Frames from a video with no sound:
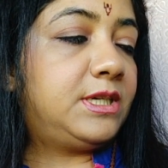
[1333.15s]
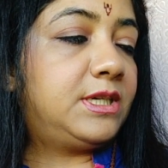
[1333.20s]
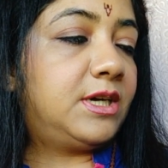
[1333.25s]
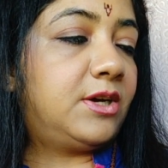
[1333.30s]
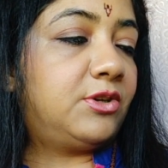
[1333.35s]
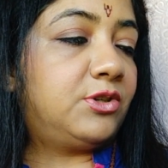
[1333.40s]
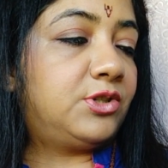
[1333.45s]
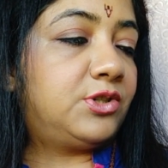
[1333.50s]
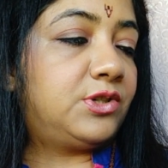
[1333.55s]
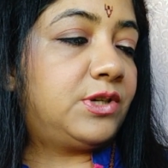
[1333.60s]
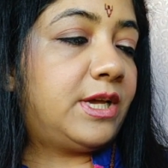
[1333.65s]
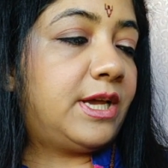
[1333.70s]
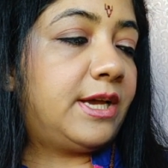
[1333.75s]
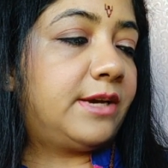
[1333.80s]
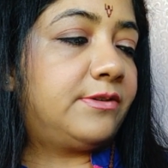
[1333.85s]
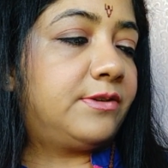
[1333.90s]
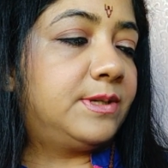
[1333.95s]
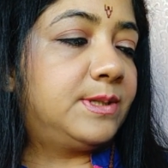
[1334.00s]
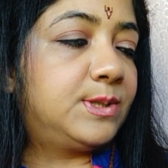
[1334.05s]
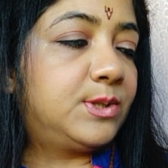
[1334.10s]

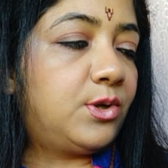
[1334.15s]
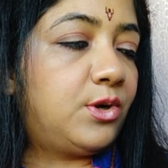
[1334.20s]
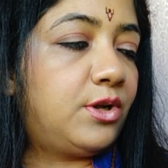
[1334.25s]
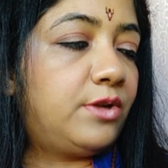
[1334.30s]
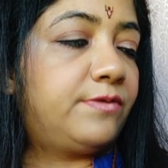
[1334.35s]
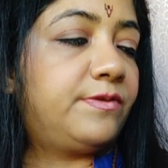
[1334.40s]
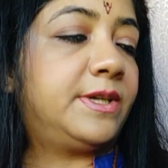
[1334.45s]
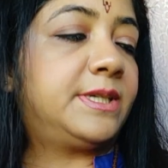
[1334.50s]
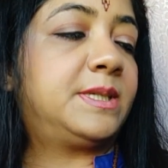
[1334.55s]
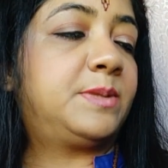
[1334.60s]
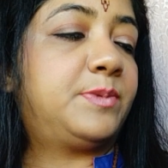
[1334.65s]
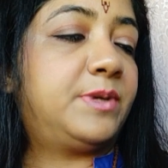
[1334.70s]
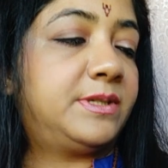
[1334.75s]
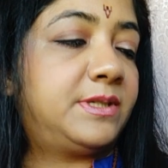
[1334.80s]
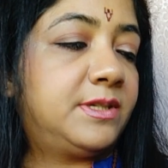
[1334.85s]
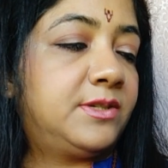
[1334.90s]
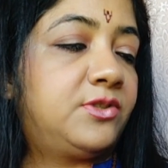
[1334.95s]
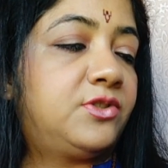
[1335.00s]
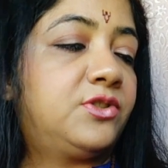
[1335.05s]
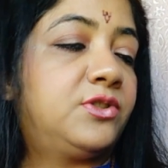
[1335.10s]
contract, resolve,
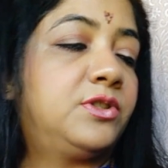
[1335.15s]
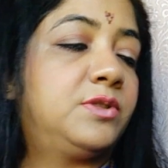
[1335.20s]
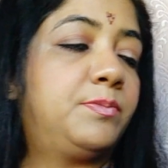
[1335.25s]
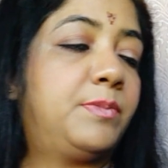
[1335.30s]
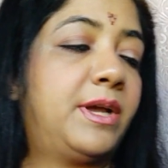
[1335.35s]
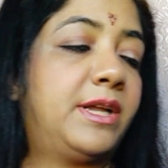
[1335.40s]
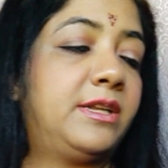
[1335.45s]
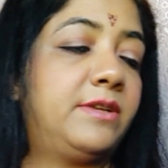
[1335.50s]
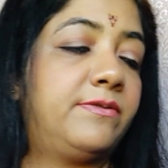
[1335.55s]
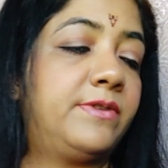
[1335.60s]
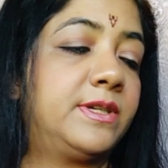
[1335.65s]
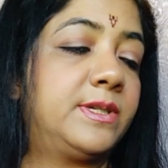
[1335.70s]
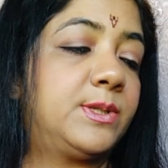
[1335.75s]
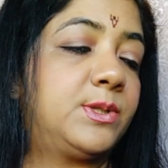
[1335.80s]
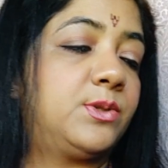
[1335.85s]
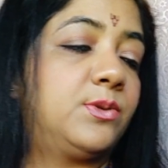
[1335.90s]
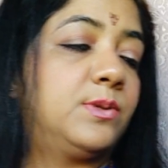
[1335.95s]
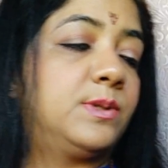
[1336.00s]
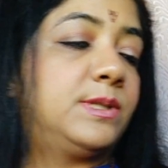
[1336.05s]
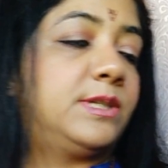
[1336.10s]
expressing truth,
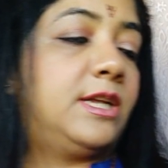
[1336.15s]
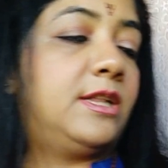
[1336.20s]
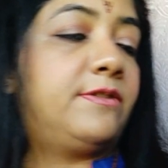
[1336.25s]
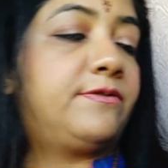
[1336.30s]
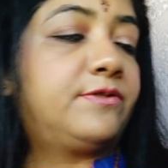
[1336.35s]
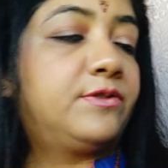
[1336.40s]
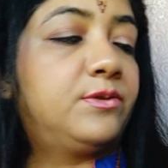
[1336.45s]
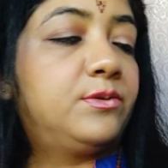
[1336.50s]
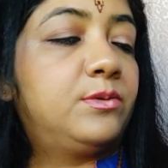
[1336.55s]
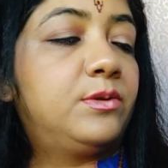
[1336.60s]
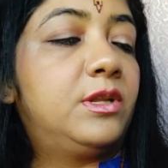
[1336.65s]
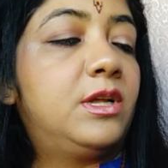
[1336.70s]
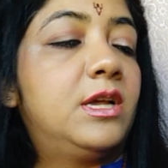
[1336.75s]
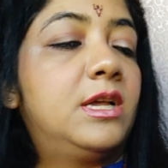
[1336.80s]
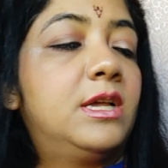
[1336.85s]
manifesto, self-rule,